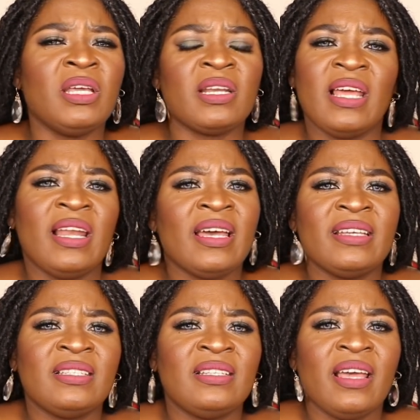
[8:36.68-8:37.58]

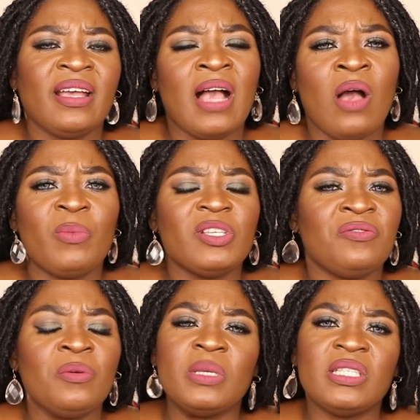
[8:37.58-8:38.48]
realized like how much
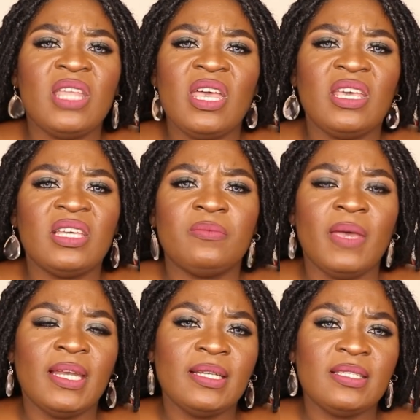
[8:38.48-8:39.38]
of a mistake he has
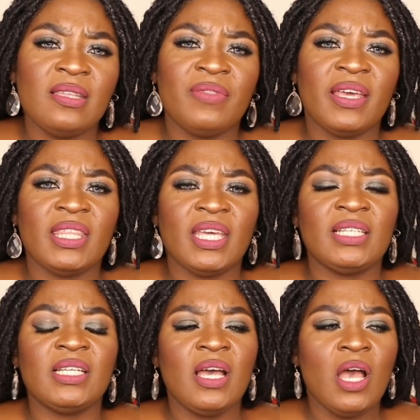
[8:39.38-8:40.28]
made and stuff like that.